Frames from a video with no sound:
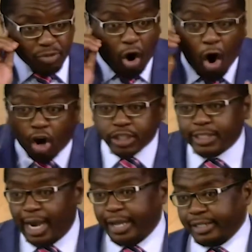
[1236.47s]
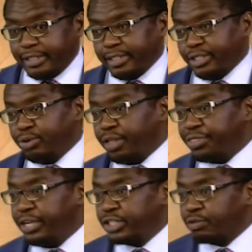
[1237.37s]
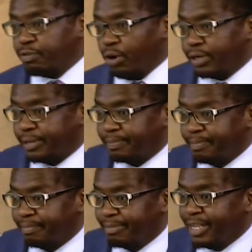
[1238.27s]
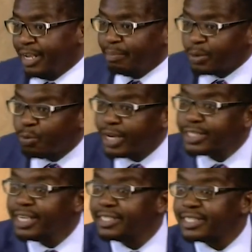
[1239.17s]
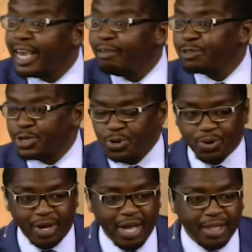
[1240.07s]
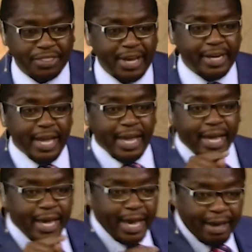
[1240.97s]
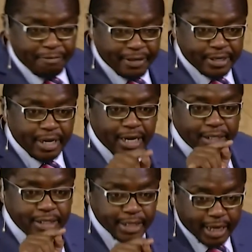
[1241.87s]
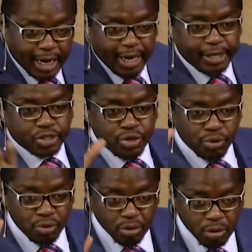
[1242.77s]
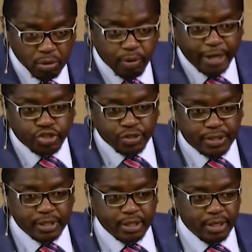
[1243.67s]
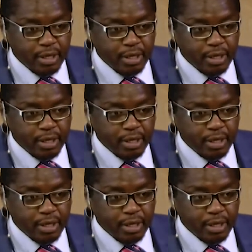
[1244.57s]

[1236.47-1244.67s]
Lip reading: hostile to the things of God. But once he saves you, then heaven declares you righteous.